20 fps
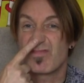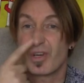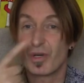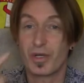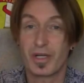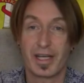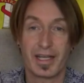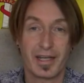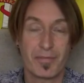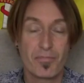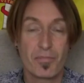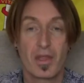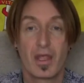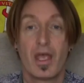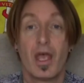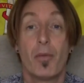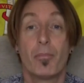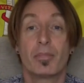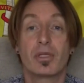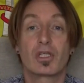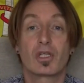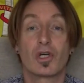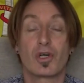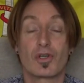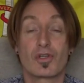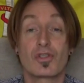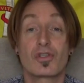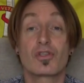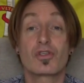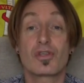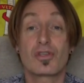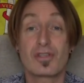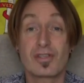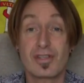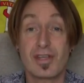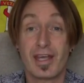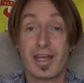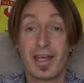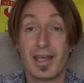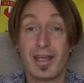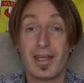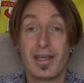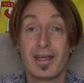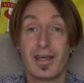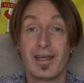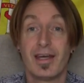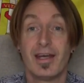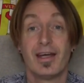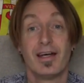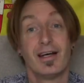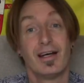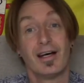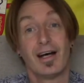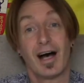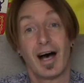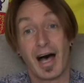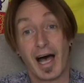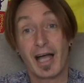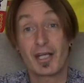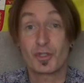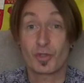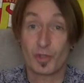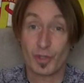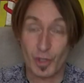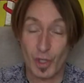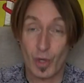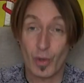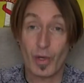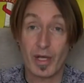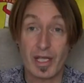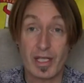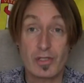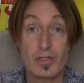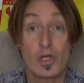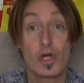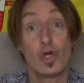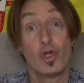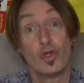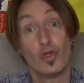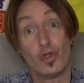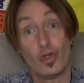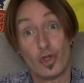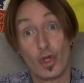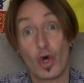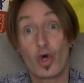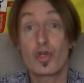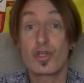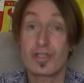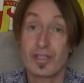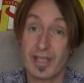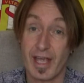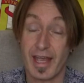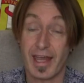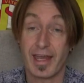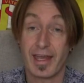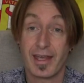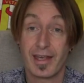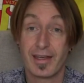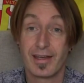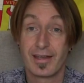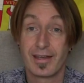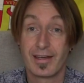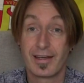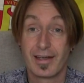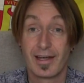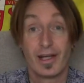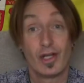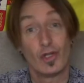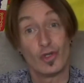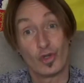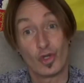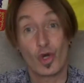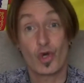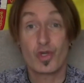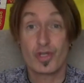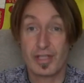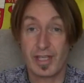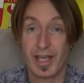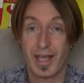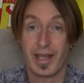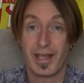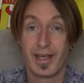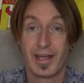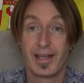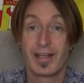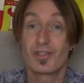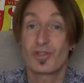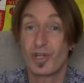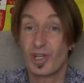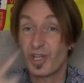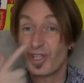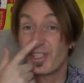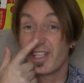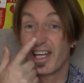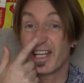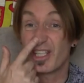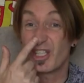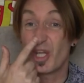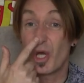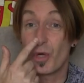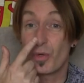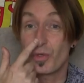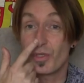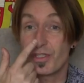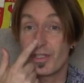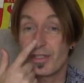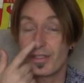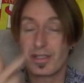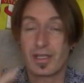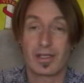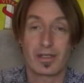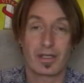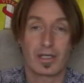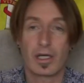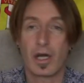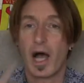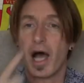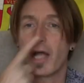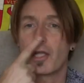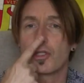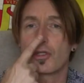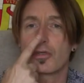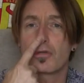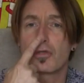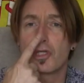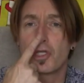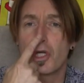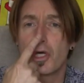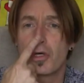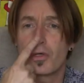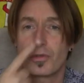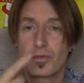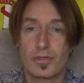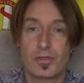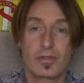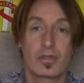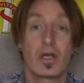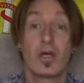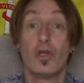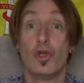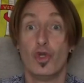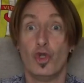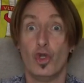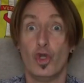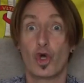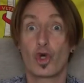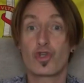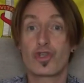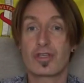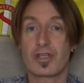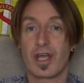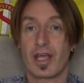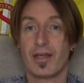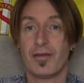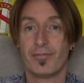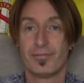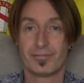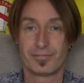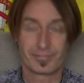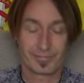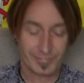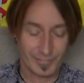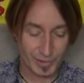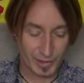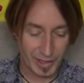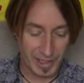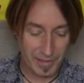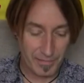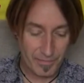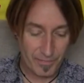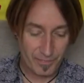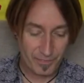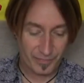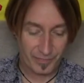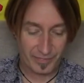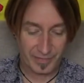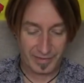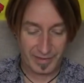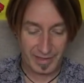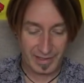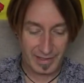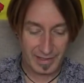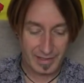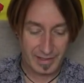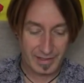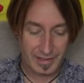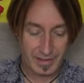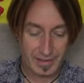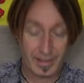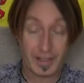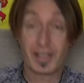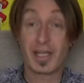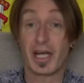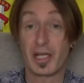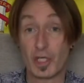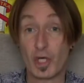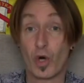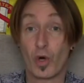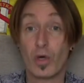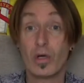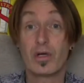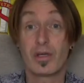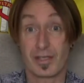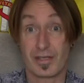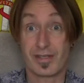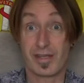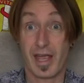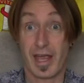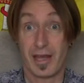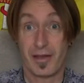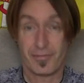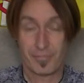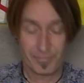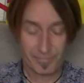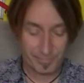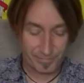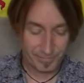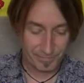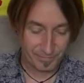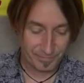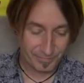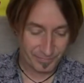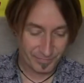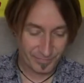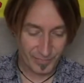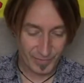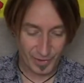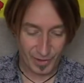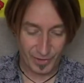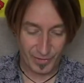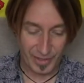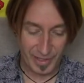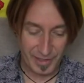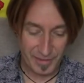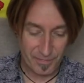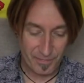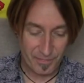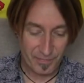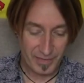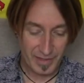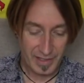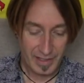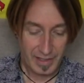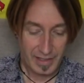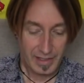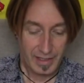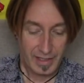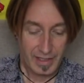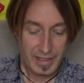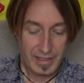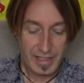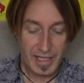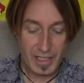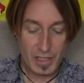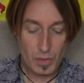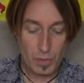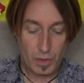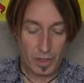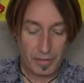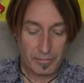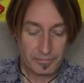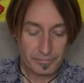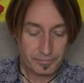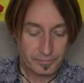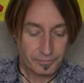okay? Because to say, I don't know, is no se, no se. So it looks like knows, doesn't it? I don't knows, no se, okay? And I know, se. All right, next one.